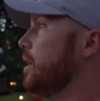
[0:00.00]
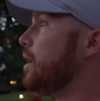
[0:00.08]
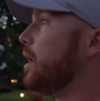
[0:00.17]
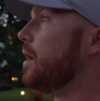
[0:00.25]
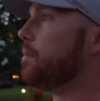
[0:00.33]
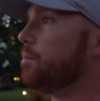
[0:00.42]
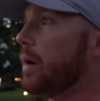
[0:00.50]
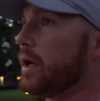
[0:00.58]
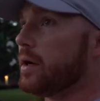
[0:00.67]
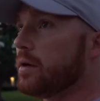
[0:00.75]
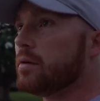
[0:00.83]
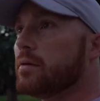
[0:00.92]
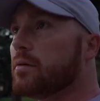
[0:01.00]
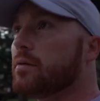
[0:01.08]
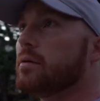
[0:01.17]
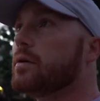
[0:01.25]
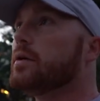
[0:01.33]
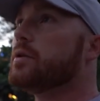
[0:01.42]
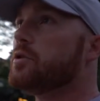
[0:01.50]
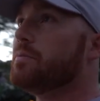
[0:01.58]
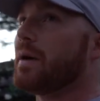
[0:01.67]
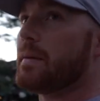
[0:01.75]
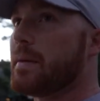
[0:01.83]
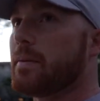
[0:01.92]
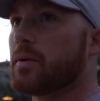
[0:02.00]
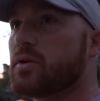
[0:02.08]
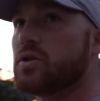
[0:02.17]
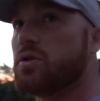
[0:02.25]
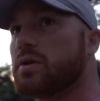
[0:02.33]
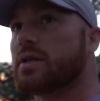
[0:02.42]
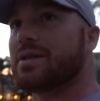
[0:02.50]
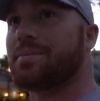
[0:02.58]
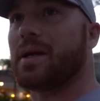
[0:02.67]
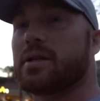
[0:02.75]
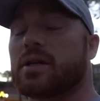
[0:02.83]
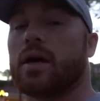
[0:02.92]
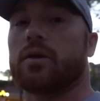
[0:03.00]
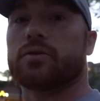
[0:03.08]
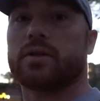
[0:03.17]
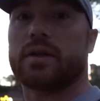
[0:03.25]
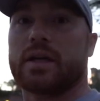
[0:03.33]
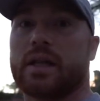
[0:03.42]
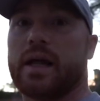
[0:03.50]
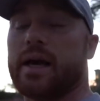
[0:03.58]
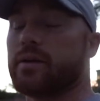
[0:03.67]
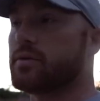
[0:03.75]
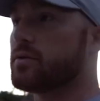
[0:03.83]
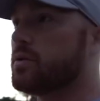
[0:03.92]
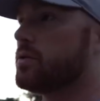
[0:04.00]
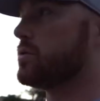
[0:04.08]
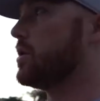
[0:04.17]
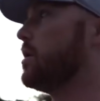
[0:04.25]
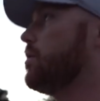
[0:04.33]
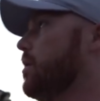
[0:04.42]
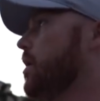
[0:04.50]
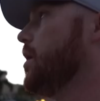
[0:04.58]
But you might be able to see you get some nice colors in the clouds. So